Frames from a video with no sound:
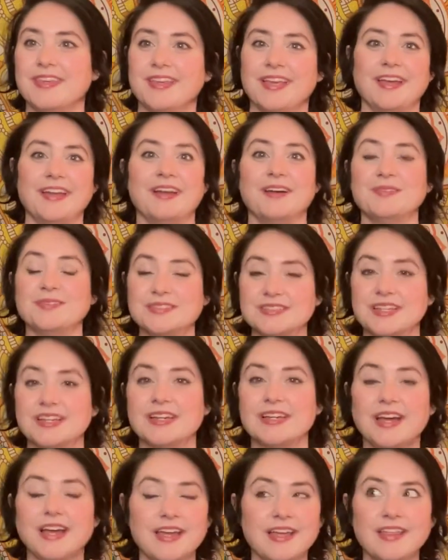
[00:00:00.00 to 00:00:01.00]
And I was
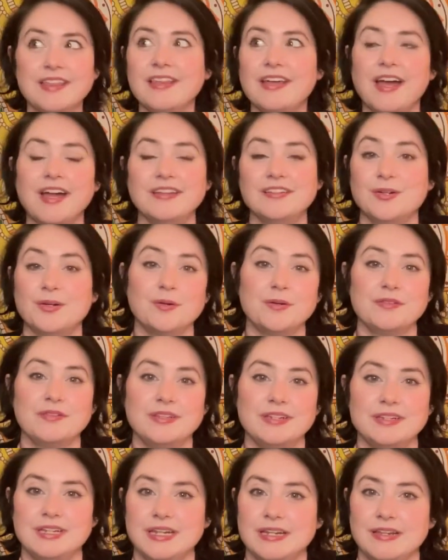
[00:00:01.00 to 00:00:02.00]
like, I
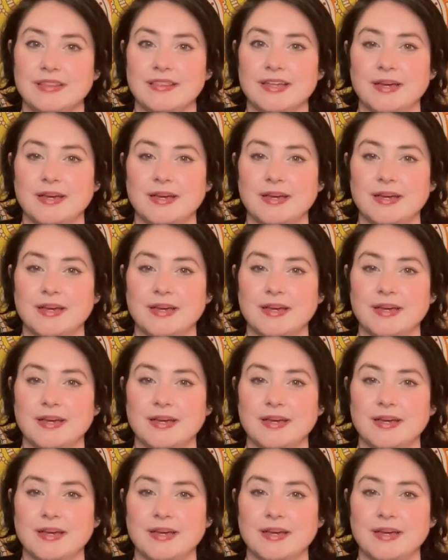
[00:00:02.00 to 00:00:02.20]
totally needed